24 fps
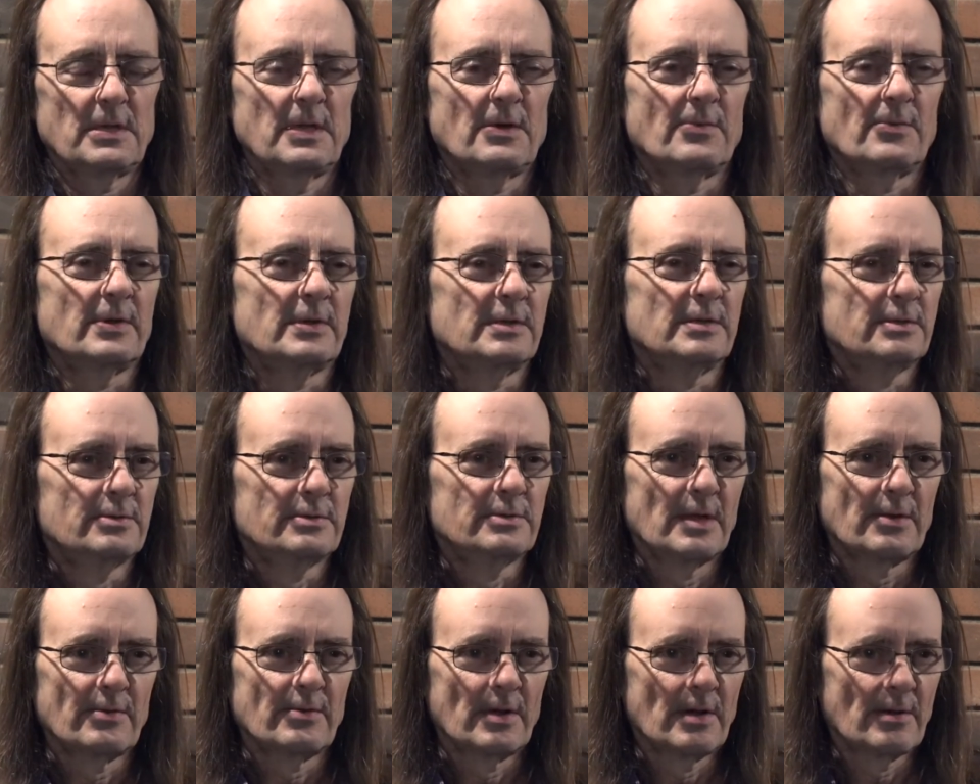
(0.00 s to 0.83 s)
And we knew
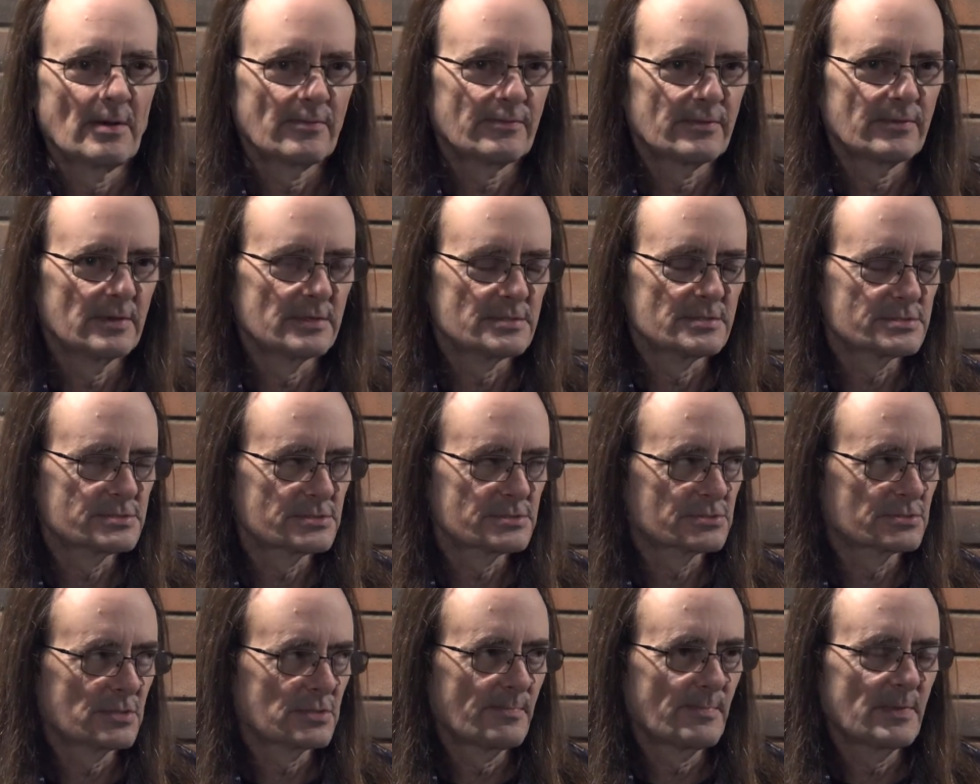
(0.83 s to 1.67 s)
that right out there.
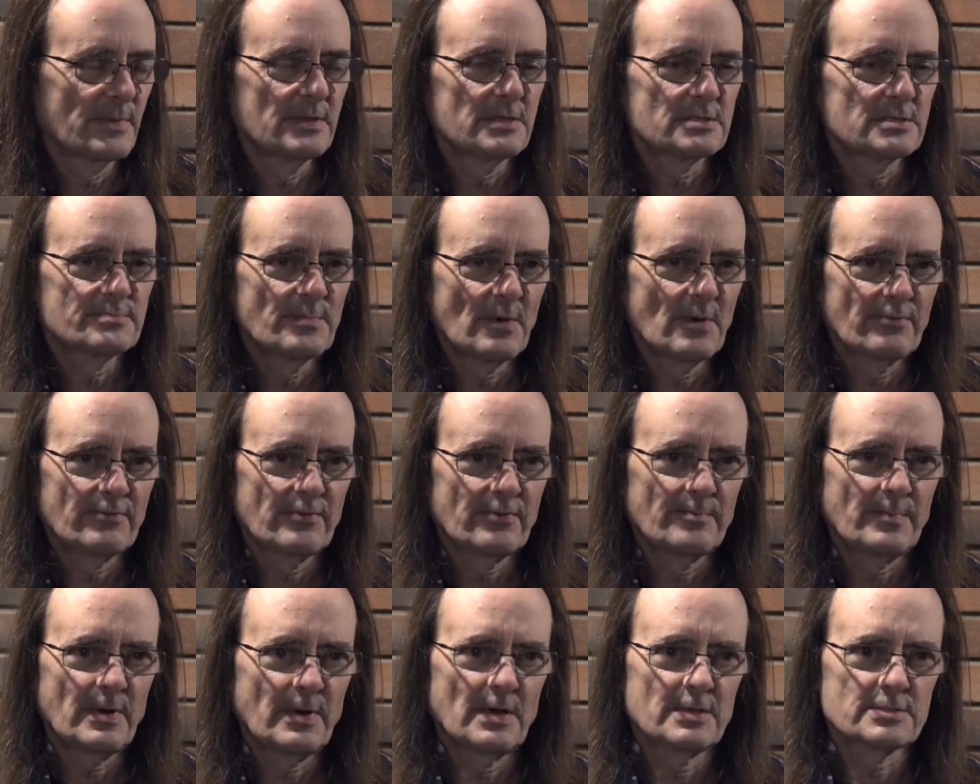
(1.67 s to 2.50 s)
Stripping this boat for
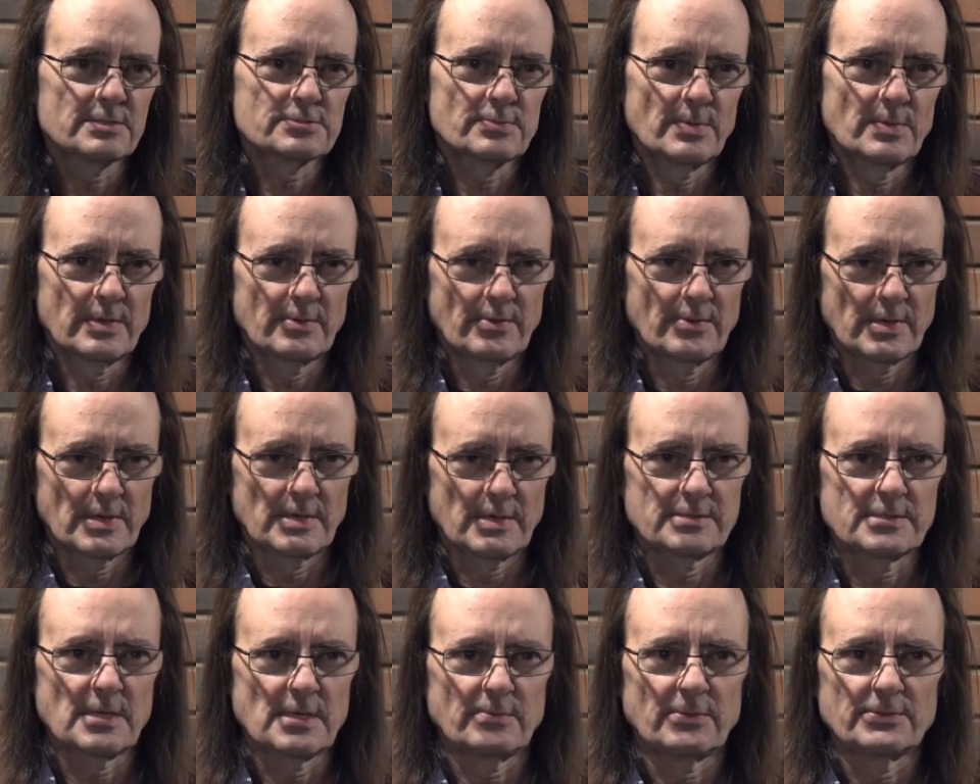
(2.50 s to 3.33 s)
parts, we would
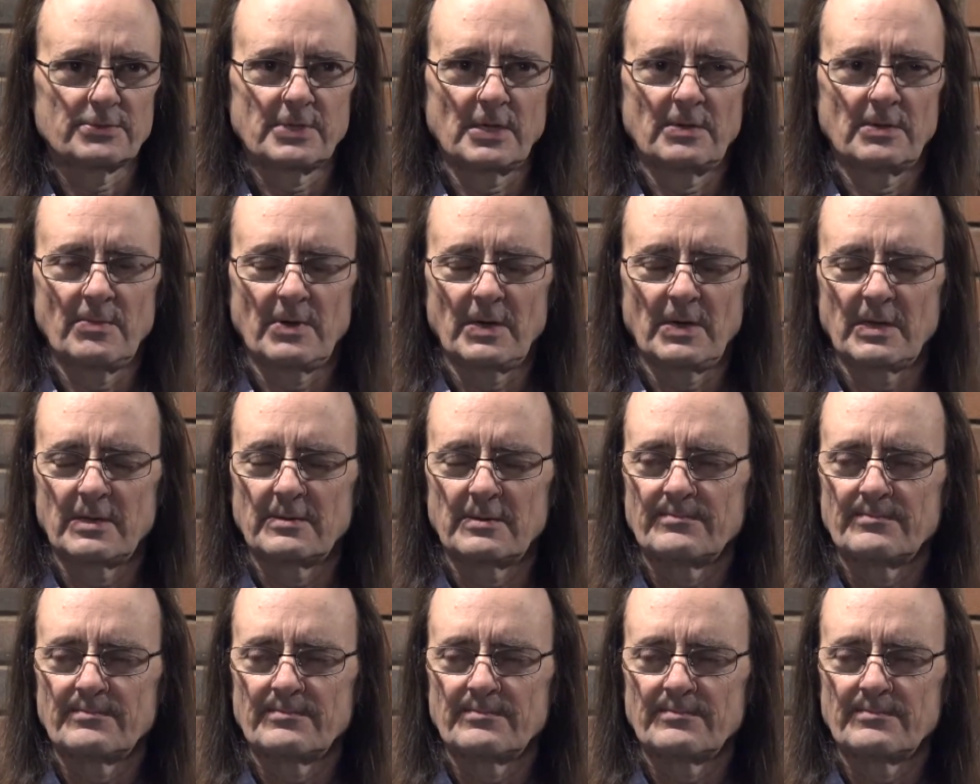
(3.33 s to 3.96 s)
have doubled our money.